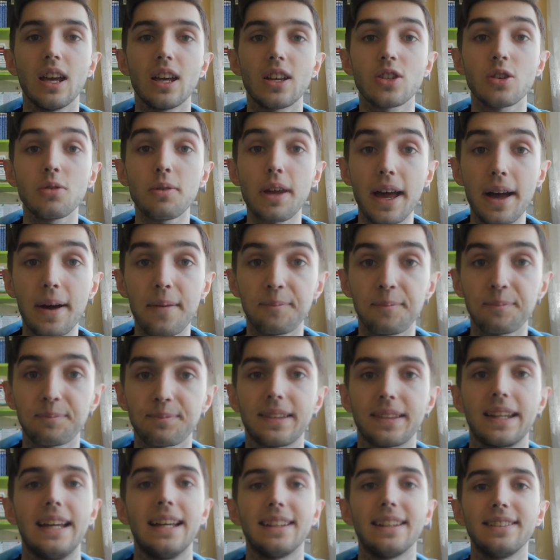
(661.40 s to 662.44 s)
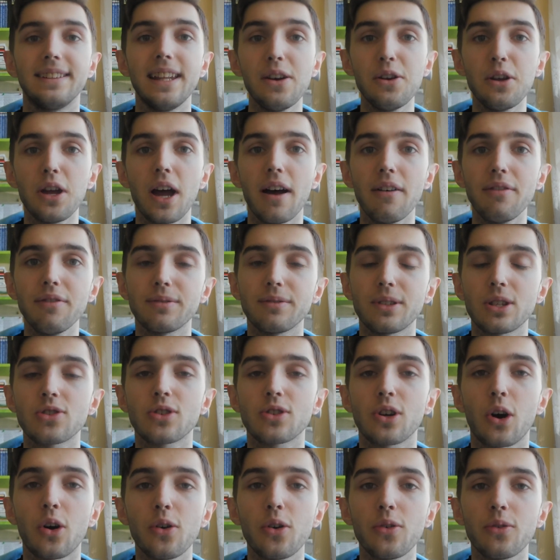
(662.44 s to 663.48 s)
So yeah, there you have the
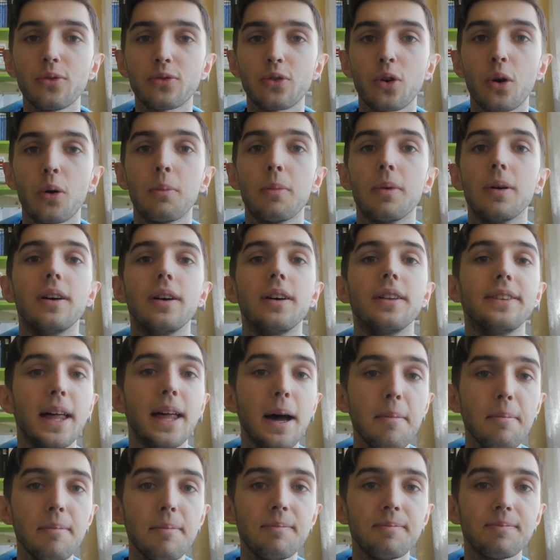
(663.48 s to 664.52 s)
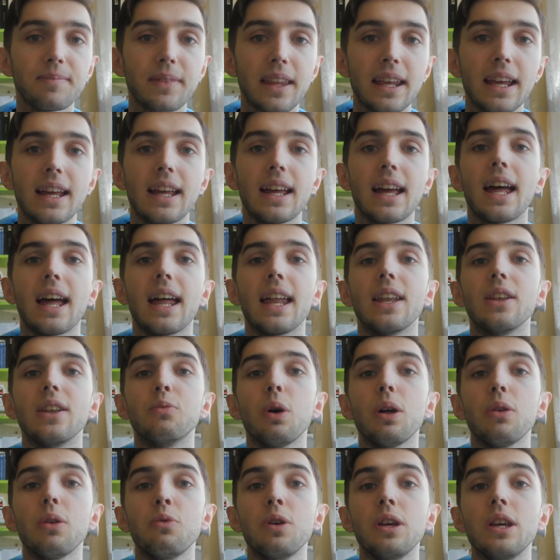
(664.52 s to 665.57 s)
score from them. And
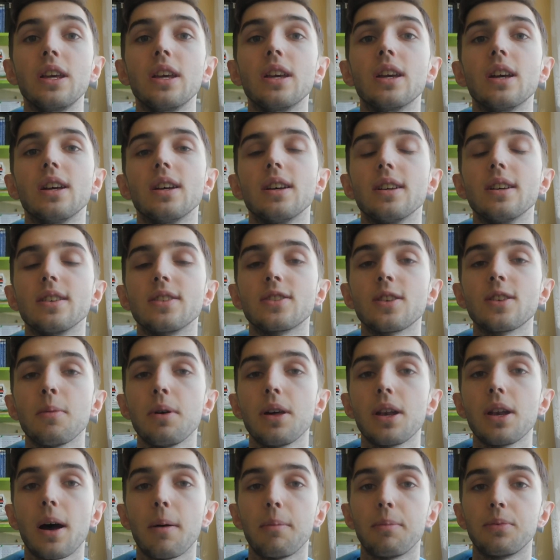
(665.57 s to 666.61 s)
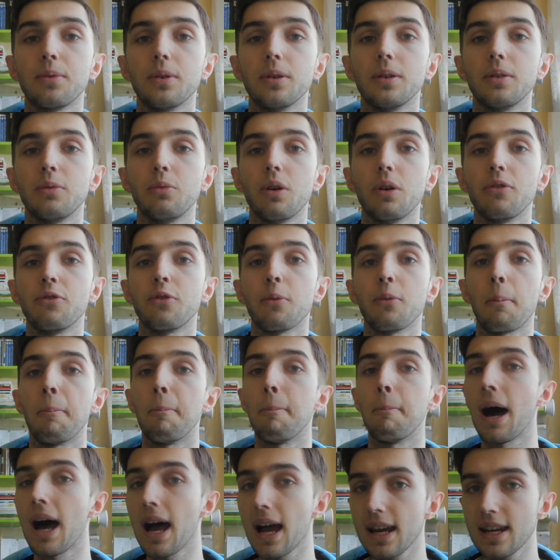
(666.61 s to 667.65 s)
when we sum it up with
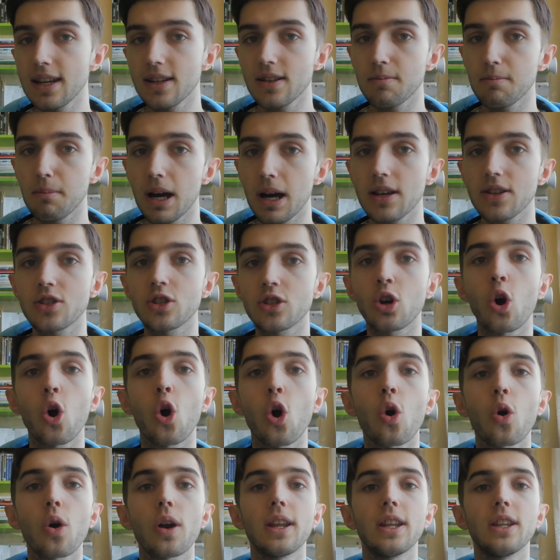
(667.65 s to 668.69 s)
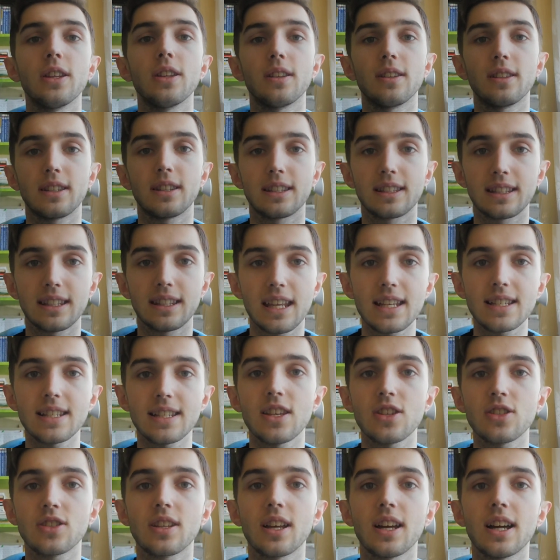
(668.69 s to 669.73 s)
my score, this
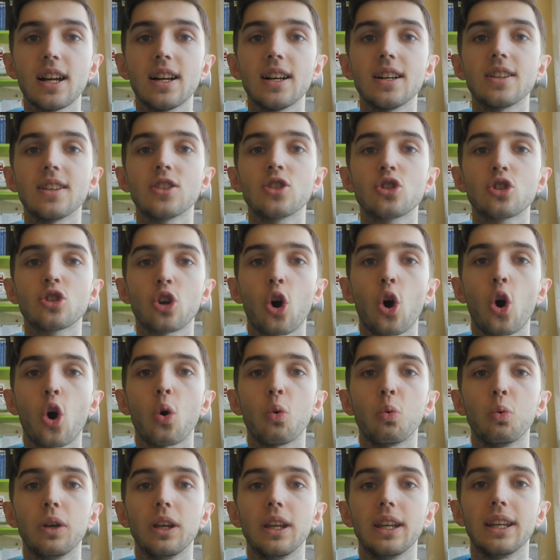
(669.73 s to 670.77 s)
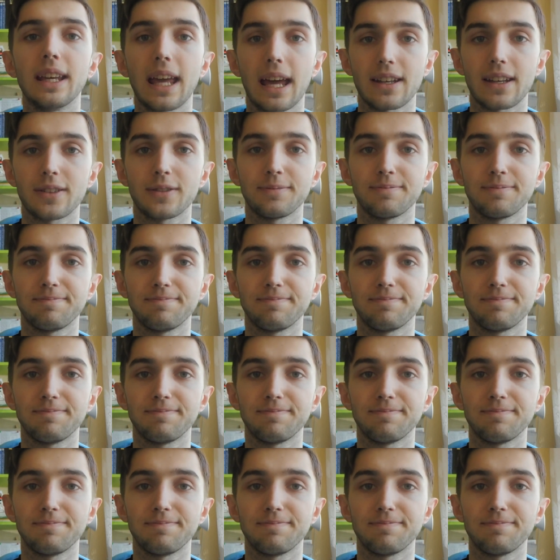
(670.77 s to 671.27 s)
is the score we get.